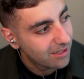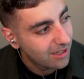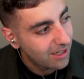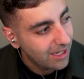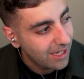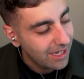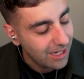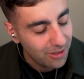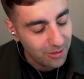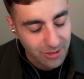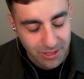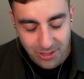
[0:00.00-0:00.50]

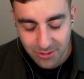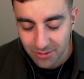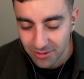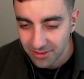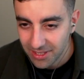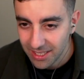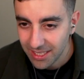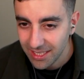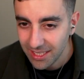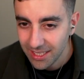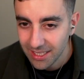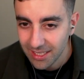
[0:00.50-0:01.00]
are you
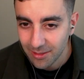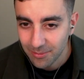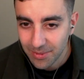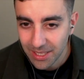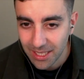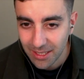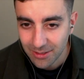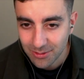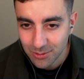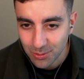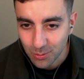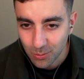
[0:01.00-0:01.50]
thinking
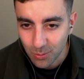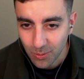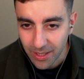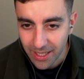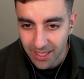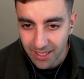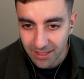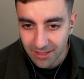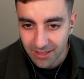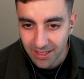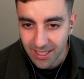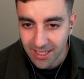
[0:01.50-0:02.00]
about
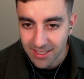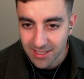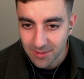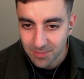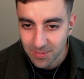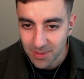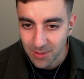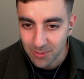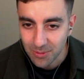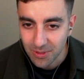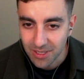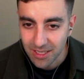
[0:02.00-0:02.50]
where
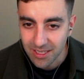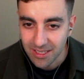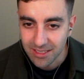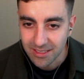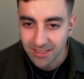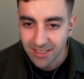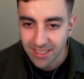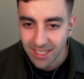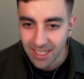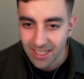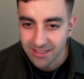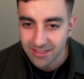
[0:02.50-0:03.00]

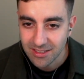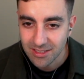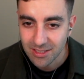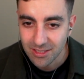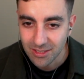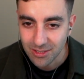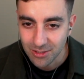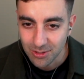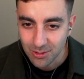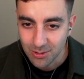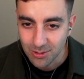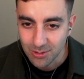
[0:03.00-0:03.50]
SP1 gets
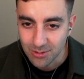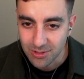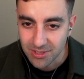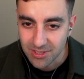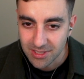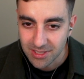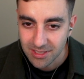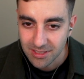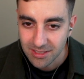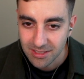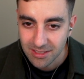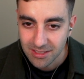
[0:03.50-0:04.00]

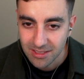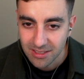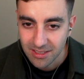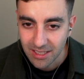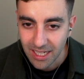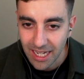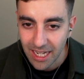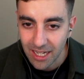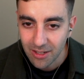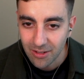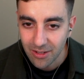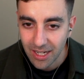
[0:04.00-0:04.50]
used?
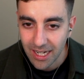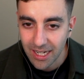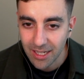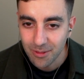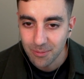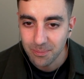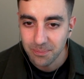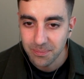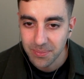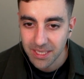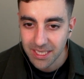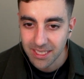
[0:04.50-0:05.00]

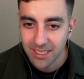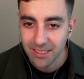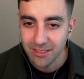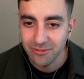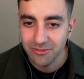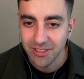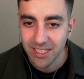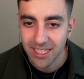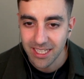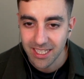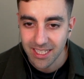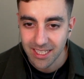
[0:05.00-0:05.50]
How big of
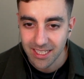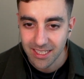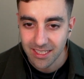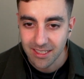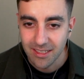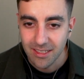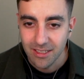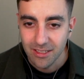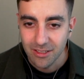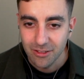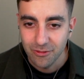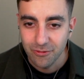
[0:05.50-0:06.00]
a
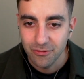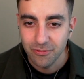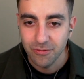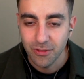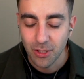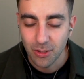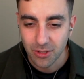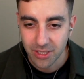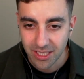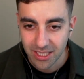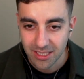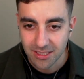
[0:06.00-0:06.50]

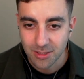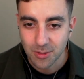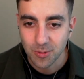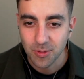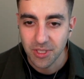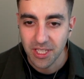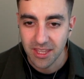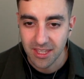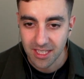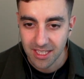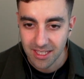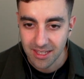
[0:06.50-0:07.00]
focus
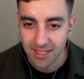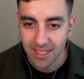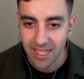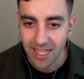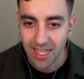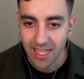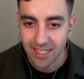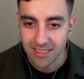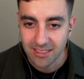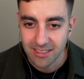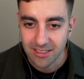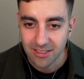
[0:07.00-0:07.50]
within
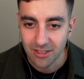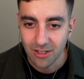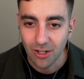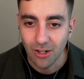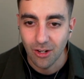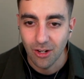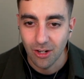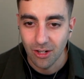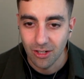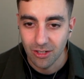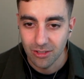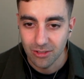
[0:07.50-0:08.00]
that
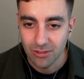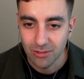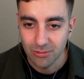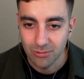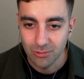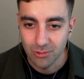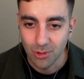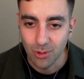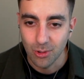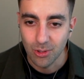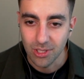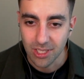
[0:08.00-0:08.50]
are
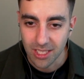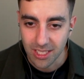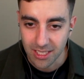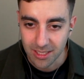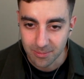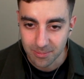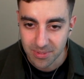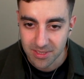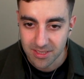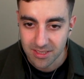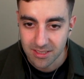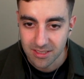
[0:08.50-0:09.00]

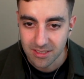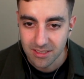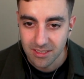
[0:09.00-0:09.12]
rollups,